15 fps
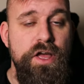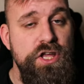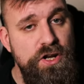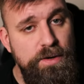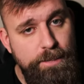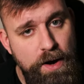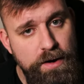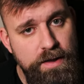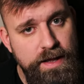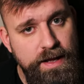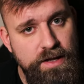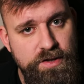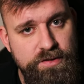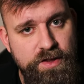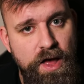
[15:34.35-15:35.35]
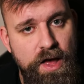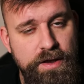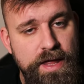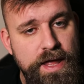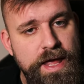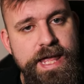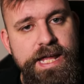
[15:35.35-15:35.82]
Your opponent then gets a turn.
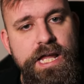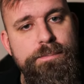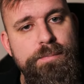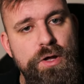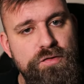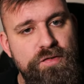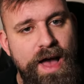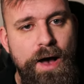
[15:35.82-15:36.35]
He can move